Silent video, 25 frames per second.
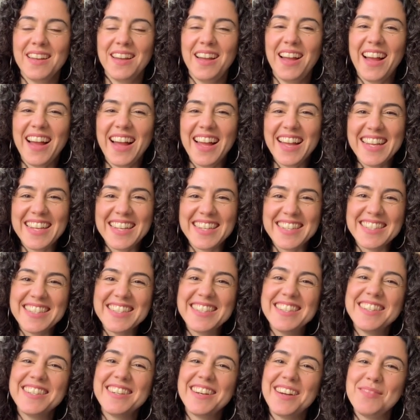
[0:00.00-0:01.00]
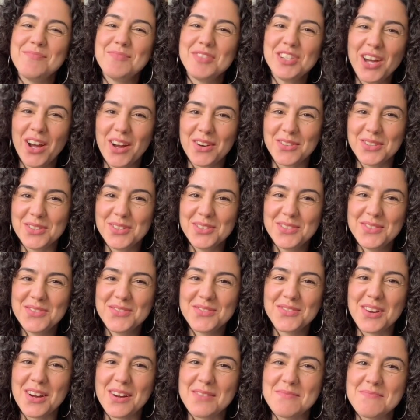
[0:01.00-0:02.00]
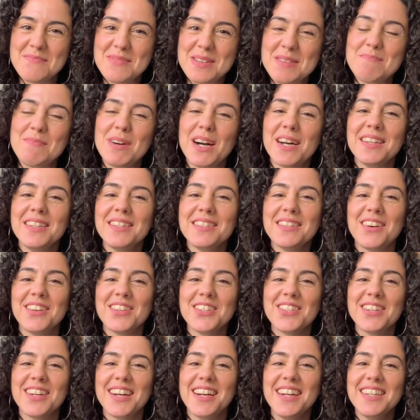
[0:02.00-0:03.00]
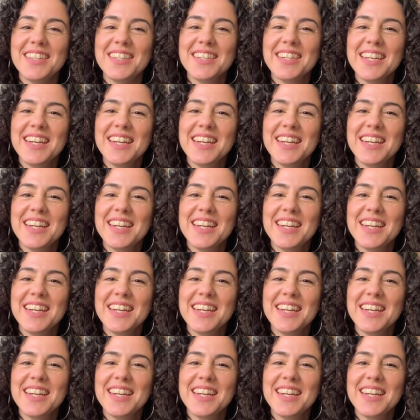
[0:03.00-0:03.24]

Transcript: Hi, I'm Charu from Embody Tantra,